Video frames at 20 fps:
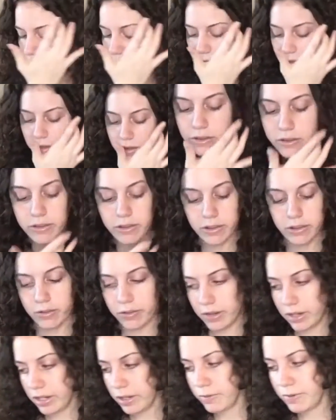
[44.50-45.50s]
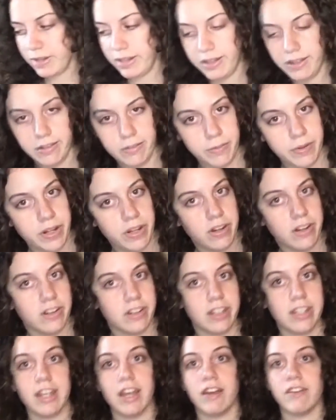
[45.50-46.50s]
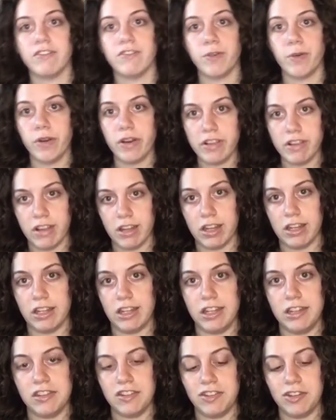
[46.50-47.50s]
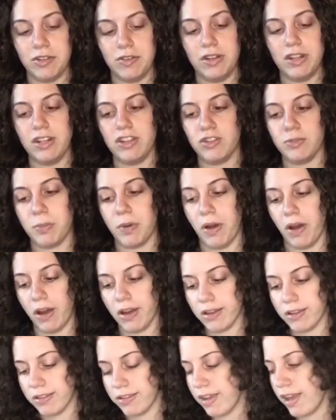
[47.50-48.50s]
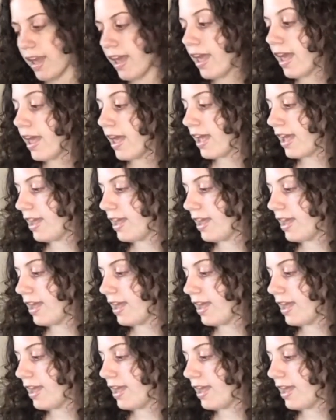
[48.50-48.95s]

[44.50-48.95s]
So anyways, we currently have 4 succulents, 2 in each box. And